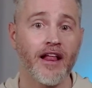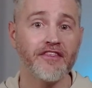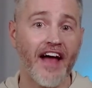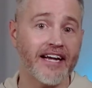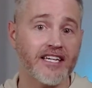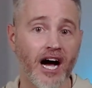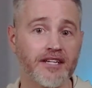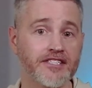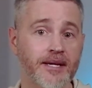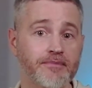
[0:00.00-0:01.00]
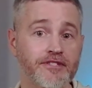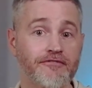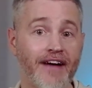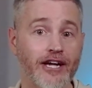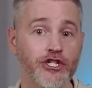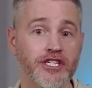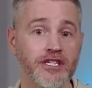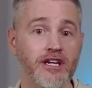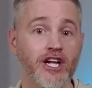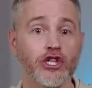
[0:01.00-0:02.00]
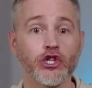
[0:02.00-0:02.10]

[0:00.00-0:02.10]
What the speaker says: That concept's fact sheet